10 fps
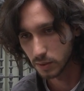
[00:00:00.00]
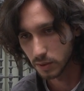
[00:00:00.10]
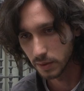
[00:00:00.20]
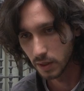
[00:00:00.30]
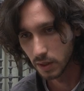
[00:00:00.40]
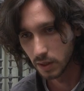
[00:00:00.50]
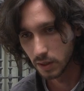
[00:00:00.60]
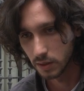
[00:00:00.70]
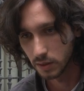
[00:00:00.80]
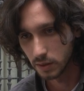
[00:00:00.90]
Uh,
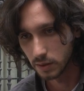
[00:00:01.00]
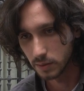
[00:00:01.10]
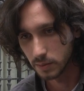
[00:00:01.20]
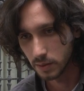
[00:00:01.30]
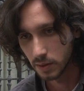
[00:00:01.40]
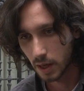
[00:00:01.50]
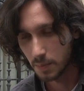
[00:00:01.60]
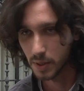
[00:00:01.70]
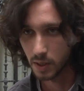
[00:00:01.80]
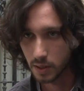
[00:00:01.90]
uh,
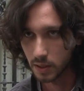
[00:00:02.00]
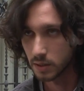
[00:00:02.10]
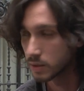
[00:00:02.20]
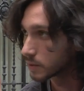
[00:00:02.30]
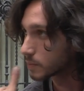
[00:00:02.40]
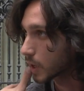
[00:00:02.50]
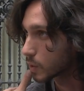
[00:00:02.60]
up, uh,